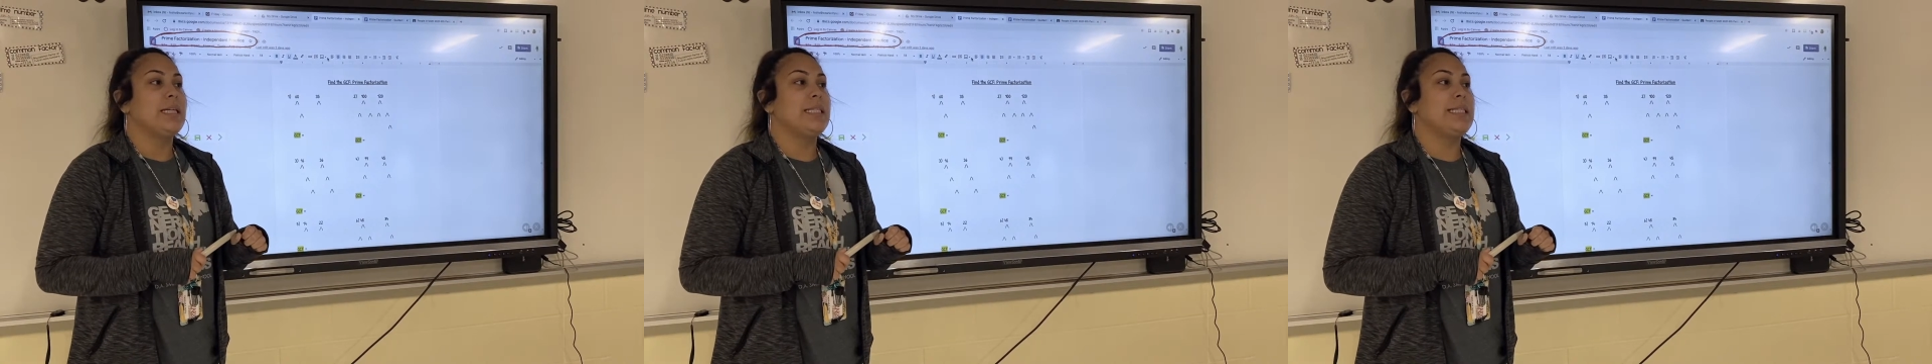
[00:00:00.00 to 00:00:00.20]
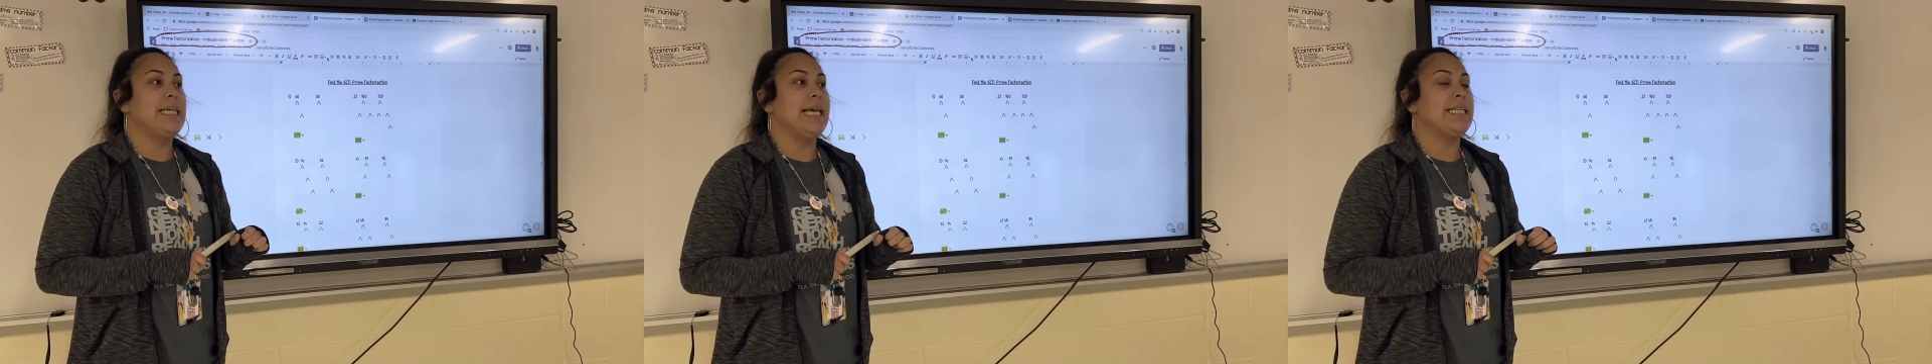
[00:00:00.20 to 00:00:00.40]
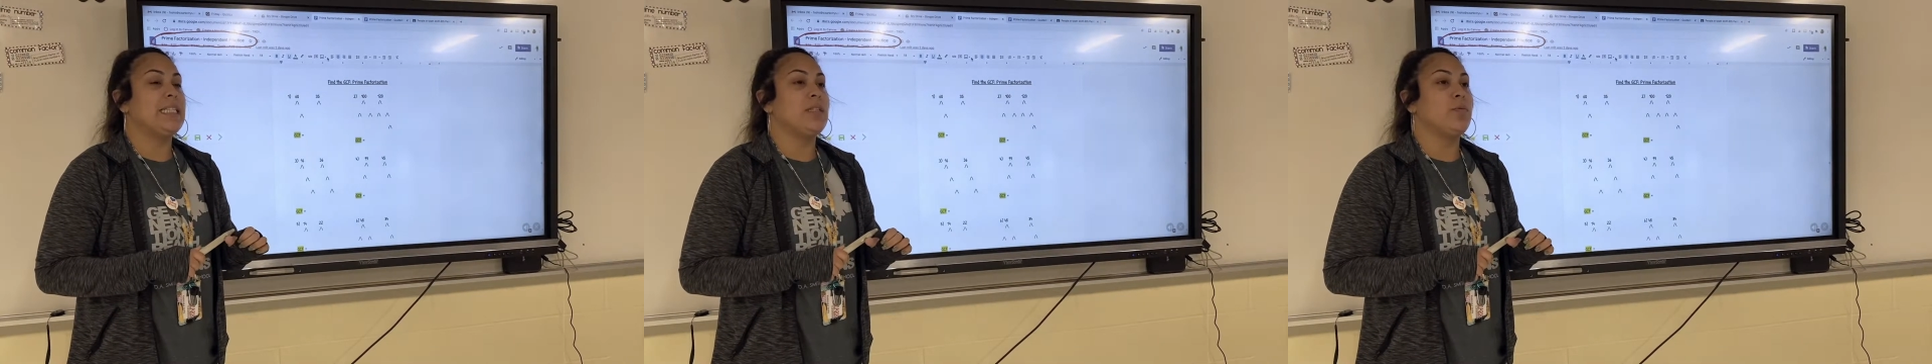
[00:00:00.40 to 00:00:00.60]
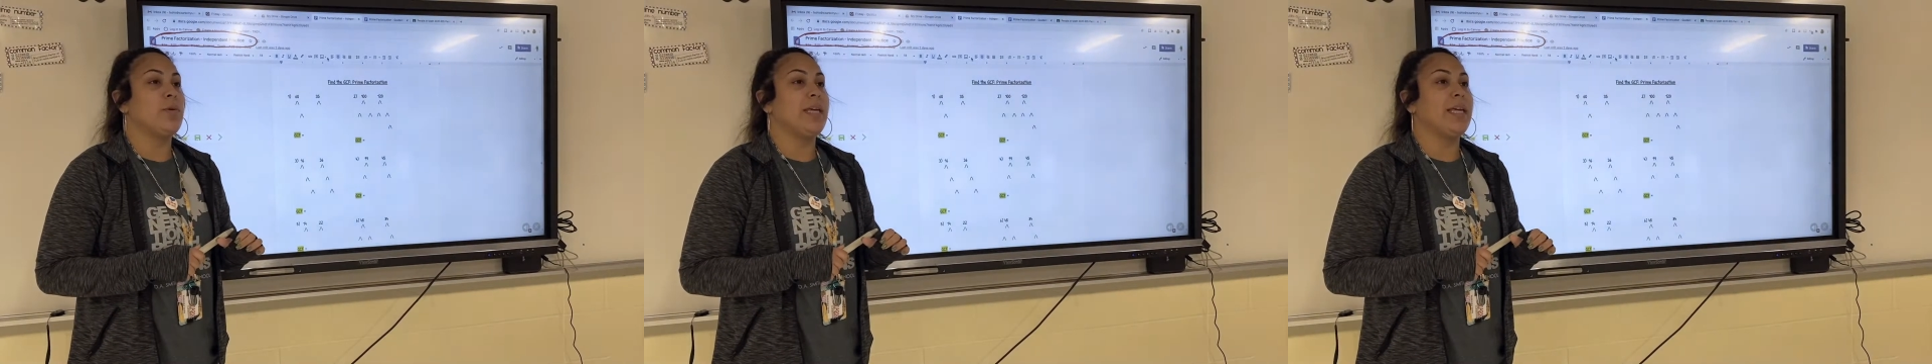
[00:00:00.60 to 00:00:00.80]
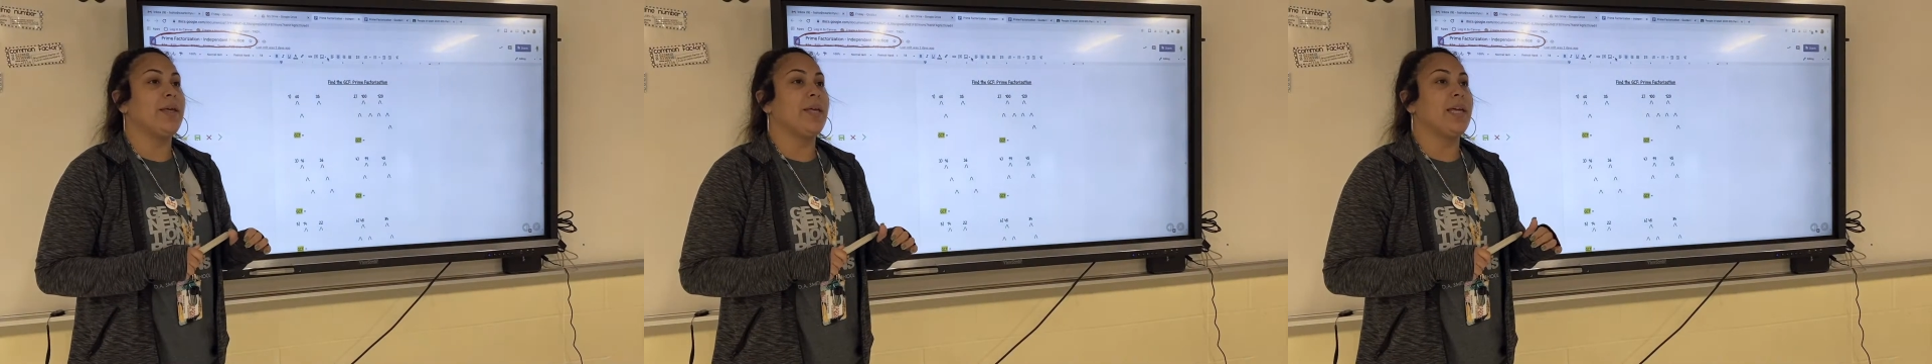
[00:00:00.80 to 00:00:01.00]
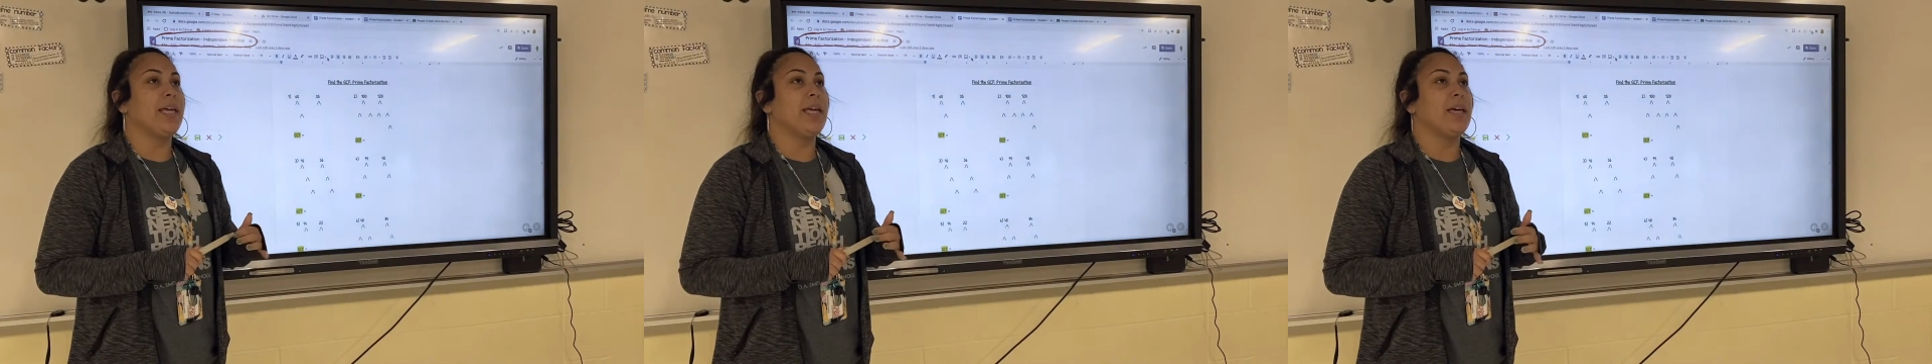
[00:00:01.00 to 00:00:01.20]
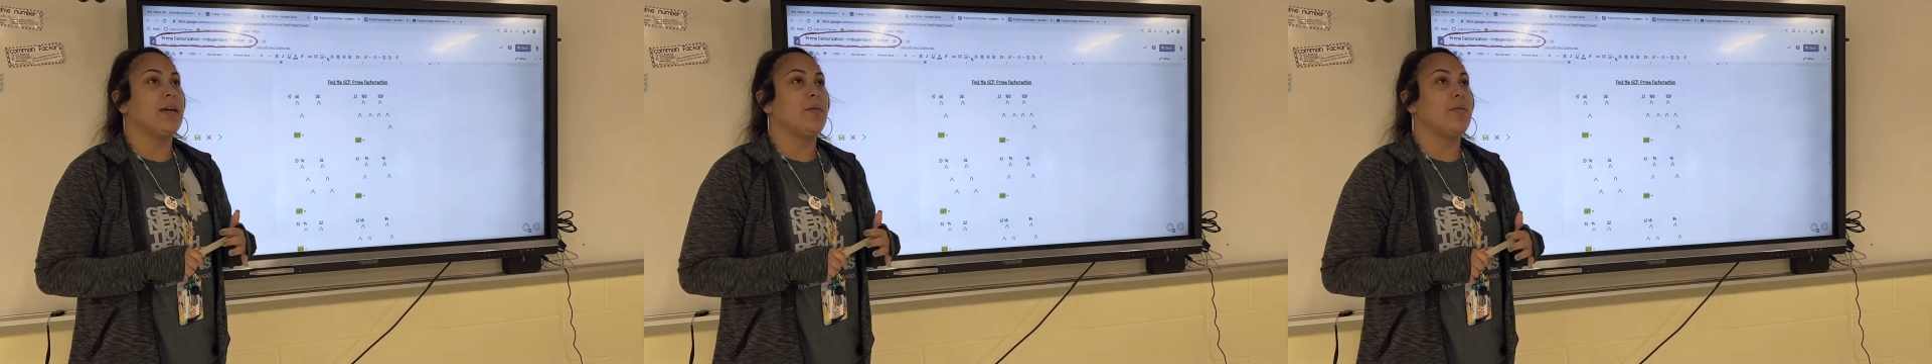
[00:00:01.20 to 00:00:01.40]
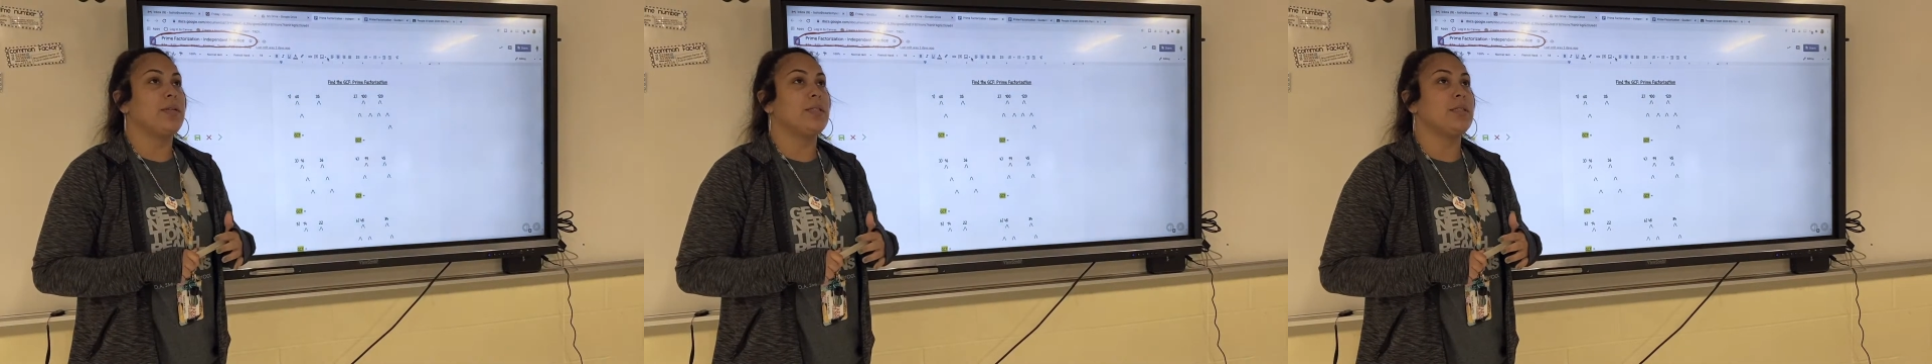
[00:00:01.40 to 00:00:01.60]
Since
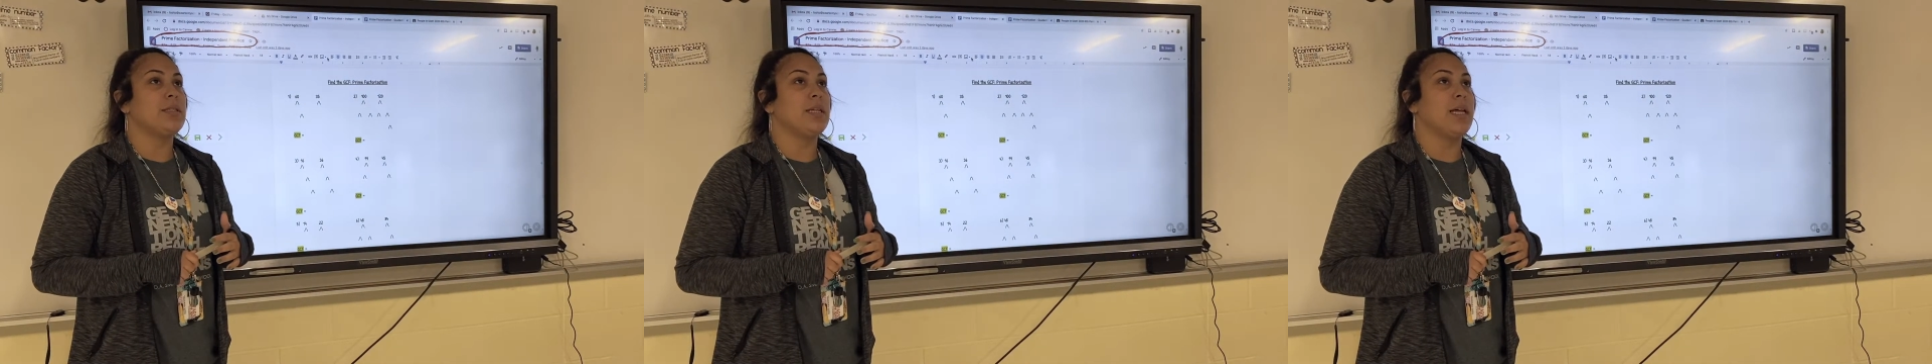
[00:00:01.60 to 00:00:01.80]
what's